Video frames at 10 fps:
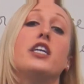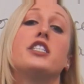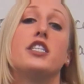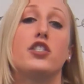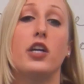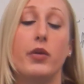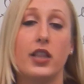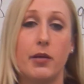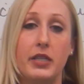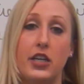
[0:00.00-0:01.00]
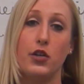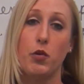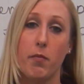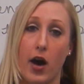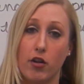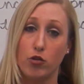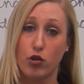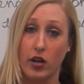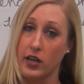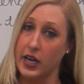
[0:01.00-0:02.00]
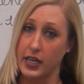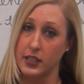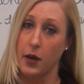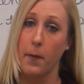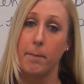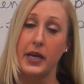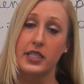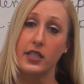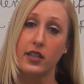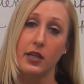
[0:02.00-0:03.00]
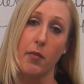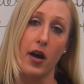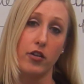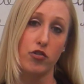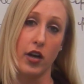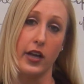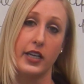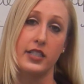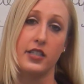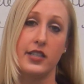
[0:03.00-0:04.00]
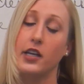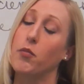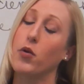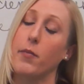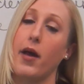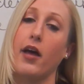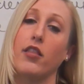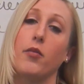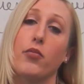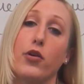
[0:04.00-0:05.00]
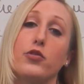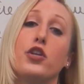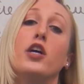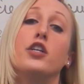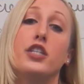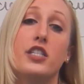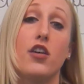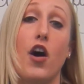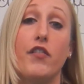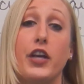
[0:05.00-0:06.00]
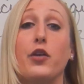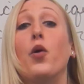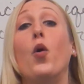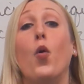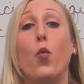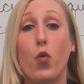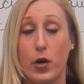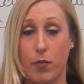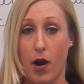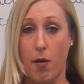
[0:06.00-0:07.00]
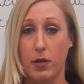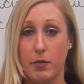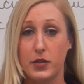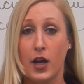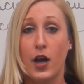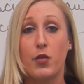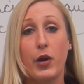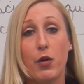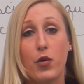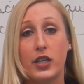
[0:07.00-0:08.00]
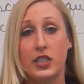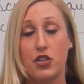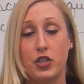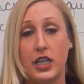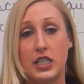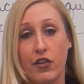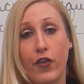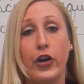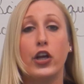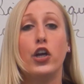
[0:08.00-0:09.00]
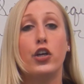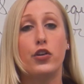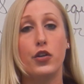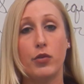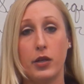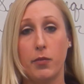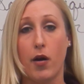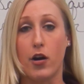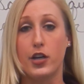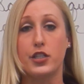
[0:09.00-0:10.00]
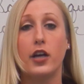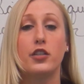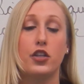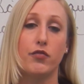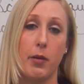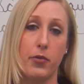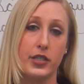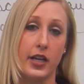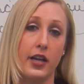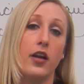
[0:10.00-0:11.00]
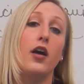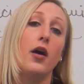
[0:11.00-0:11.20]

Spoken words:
To start with, let me tell you what model drawing is. Basically, model drawing is the Singapore math approach to solving word problems. The way it works is you take different unit bars to represent